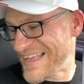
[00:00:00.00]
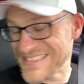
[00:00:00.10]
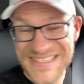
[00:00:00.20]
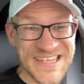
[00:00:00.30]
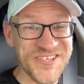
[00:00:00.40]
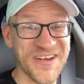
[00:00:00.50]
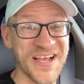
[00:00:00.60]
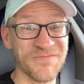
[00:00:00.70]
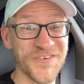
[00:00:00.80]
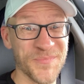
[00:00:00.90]
Seats are
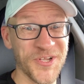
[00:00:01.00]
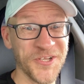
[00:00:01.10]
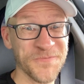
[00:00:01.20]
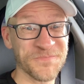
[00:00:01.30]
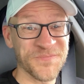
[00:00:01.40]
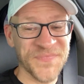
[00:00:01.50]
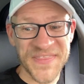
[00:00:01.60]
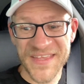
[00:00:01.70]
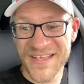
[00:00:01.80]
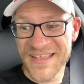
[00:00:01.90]
comfortable,
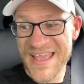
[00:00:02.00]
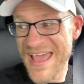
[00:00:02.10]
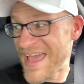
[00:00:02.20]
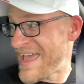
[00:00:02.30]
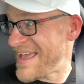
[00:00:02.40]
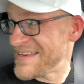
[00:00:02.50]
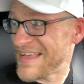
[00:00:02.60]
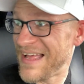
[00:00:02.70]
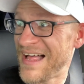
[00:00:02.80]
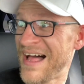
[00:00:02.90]
and
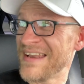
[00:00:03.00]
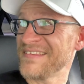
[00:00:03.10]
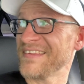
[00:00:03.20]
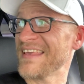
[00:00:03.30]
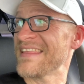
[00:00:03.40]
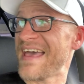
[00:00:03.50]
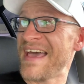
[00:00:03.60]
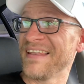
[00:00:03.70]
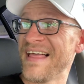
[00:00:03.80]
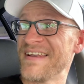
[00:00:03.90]
honestly, the
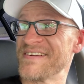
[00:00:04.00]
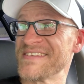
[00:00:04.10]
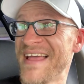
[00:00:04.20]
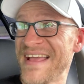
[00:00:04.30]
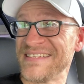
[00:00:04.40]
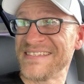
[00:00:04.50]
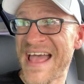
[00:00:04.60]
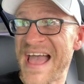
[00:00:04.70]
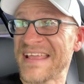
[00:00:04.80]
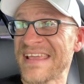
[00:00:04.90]
headliner's not
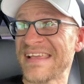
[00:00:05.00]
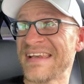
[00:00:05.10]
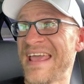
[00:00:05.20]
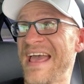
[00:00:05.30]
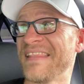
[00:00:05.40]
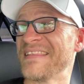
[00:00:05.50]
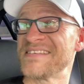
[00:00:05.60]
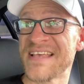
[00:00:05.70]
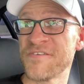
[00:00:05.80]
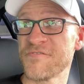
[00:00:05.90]
sagging, the
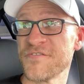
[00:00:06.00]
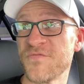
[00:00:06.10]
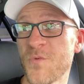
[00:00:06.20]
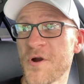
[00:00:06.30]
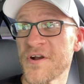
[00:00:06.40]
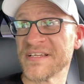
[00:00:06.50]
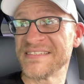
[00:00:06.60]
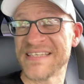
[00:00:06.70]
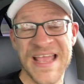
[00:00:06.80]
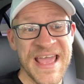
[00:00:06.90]
sunroof
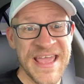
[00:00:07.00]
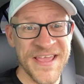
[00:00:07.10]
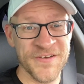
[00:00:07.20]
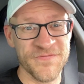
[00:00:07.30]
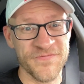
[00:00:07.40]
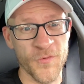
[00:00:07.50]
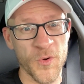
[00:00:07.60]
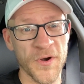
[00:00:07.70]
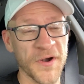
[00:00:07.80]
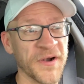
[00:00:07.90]
works, and
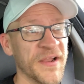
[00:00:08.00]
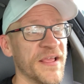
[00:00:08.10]
for